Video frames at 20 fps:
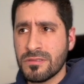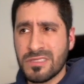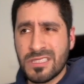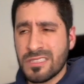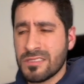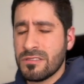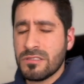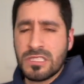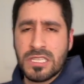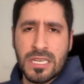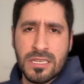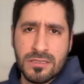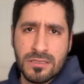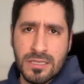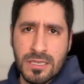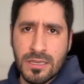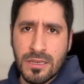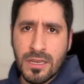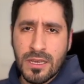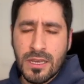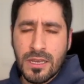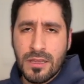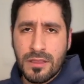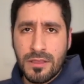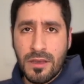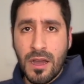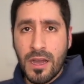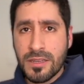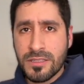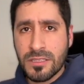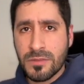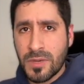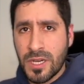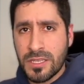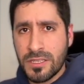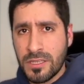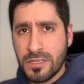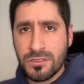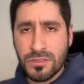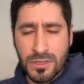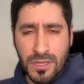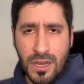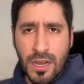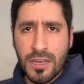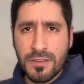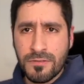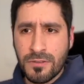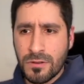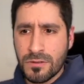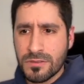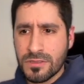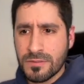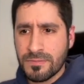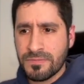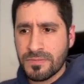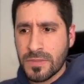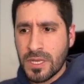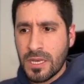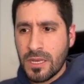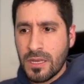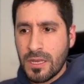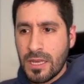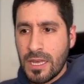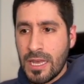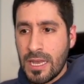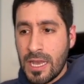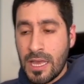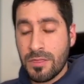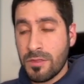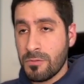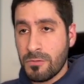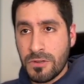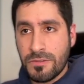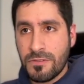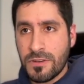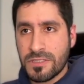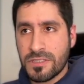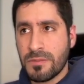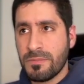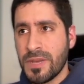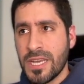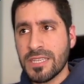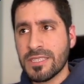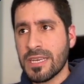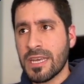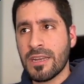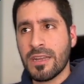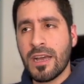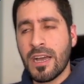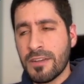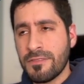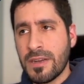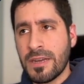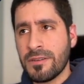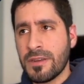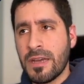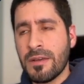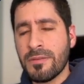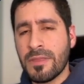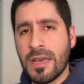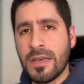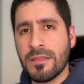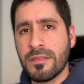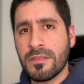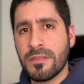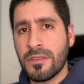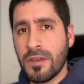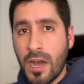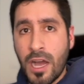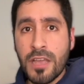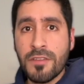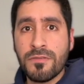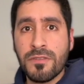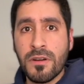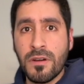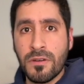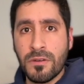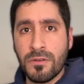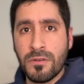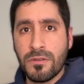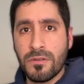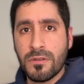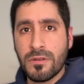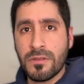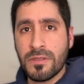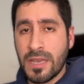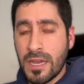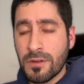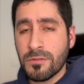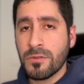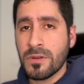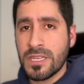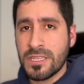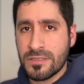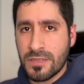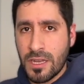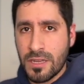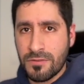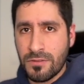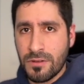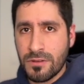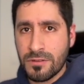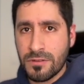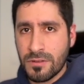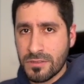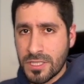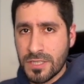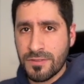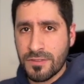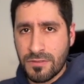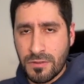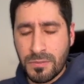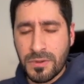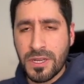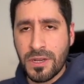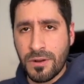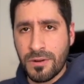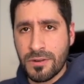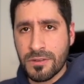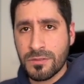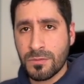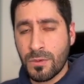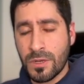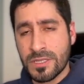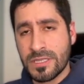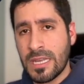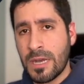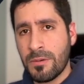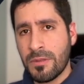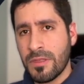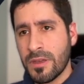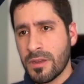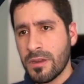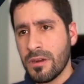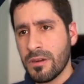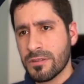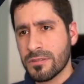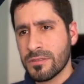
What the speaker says: change the item ID to the iPhones, and then refresh the page, and I found out that the unreleased iPhone, not even for pre-orders, was now in the cart.